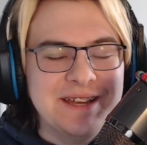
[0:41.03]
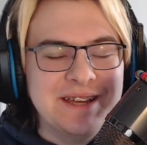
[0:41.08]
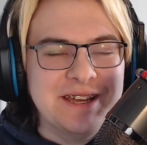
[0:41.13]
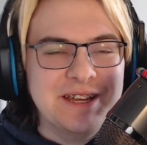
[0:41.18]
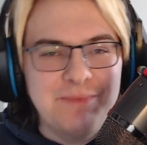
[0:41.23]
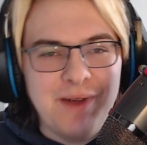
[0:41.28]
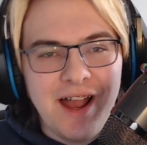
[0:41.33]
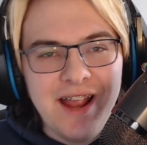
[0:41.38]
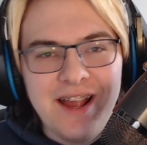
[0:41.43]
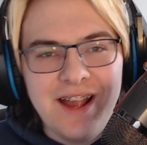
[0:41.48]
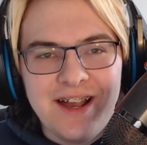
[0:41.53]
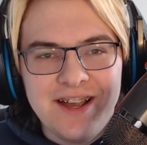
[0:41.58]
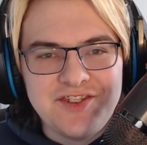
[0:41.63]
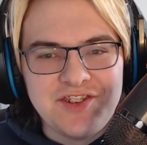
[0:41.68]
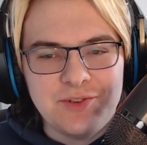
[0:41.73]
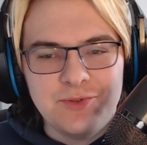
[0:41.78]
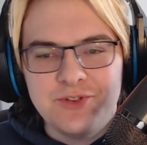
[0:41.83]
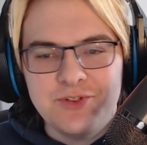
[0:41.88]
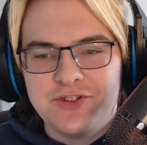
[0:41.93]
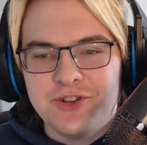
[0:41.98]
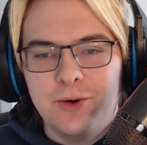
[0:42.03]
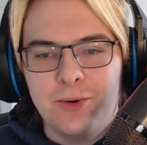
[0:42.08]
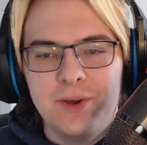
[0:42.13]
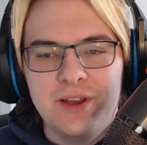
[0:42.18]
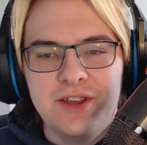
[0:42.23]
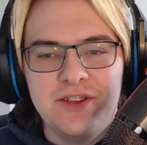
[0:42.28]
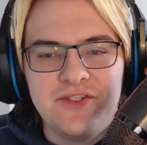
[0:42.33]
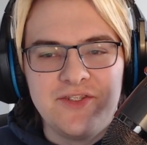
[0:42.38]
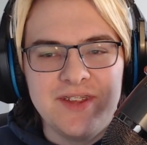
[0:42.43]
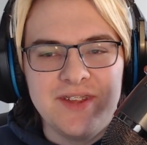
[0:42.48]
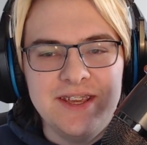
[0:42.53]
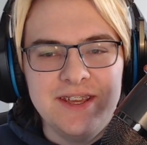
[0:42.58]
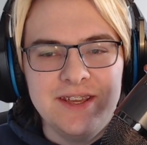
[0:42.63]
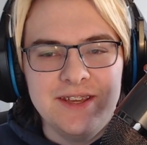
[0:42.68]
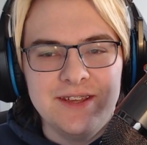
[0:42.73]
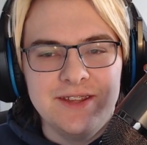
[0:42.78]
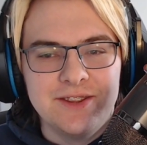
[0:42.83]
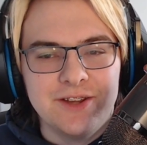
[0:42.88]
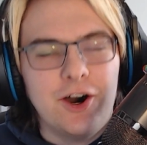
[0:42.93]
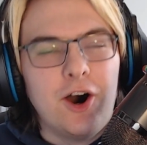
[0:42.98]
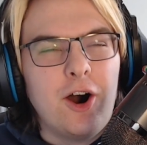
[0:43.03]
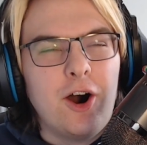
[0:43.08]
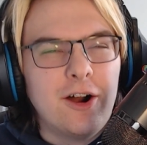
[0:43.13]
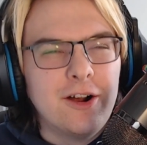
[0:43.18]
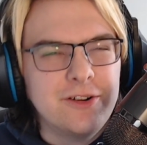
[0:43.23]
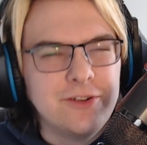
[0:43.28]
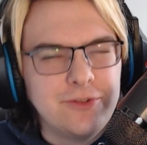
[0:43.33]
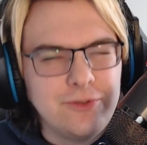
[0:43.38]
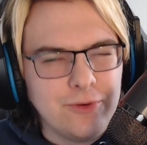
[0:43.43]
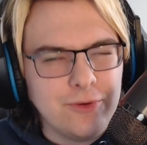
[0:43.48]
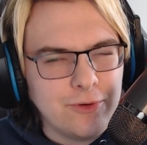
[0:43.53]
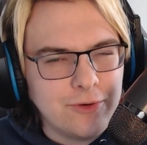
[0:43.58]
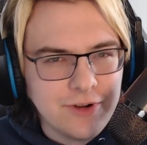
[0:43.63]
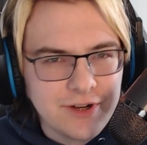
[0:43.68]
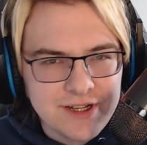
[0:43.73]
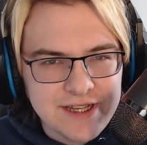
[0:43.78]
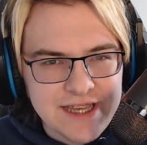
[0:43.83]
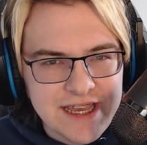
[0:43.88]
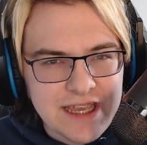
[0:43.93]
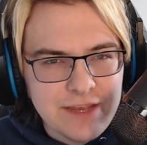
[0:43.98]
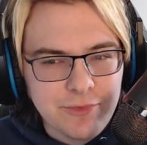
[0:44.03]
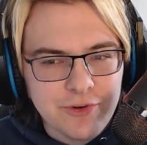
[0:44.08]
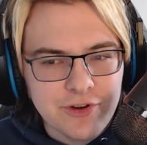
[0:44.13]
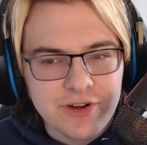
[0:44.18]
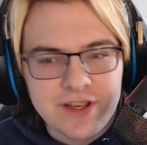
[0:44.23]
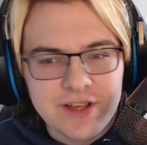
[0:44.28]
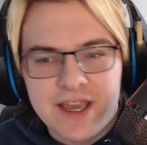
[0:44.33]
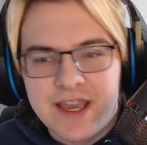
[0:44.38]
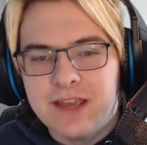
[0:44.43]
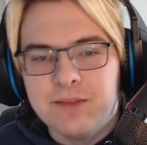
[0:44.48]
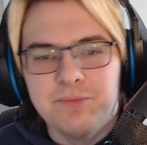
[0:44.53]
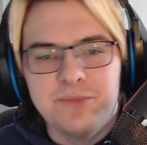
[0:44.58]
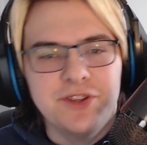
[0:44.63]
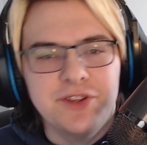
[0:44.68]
In my eyes, it was always the hardcore gamer game.